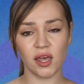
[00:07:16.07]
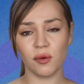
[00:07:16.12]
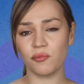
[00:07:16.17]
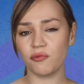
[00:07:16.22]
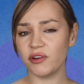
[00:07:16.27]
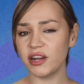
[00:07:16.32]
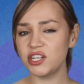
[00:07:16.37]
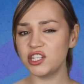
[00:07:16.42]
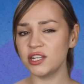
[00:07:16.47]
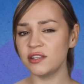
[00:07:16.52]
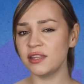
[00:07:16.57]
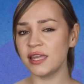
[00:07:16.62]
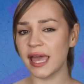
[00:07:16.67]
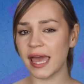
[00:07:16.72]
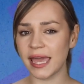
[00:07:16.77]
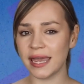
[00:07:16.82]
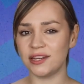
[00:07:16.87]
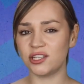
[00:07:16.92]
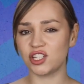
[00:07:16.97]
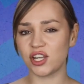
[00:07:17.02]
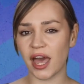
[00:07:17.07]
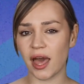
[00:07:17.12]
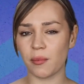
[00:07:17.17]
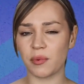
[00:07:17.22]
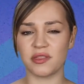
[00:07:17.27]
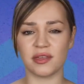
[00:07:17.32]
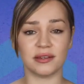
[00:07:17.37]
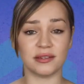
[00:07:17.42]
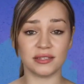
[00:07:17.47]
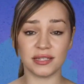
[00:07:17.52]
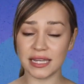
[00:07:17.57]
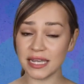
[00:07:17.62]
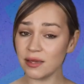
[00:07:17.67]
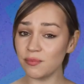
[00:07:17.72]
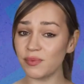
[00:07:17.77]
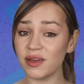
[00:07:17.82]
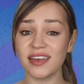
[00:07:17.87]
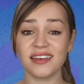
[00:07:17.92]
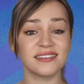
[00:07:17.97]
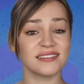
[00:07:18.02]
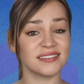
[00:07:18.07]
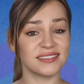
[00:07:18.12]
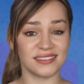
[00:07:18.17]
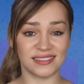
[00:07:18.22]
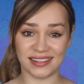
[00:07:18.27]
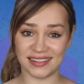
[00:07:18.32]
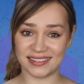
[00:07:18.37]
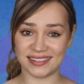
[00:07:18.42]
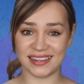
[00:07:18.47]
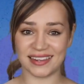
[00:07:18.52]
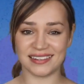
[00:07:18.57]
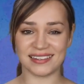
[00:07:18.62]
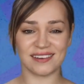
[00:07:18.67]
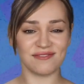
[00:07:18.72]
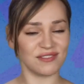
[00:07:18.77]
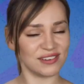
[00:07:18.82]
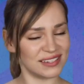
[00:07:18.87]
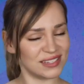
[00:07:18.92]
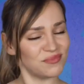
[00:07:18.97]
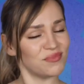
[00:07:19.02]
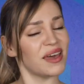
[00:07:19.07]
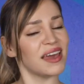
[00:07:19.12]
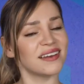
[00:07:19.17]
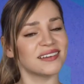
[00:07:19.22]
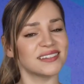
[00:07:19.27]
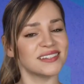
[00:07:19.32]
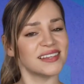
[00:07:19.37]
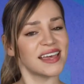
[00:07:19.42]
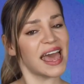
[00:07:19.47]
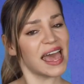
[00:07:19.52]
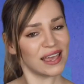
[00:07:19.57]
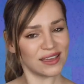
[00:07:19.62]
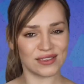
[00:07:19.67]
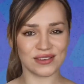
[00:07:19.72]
bridging the age gap with a deep-seated respect and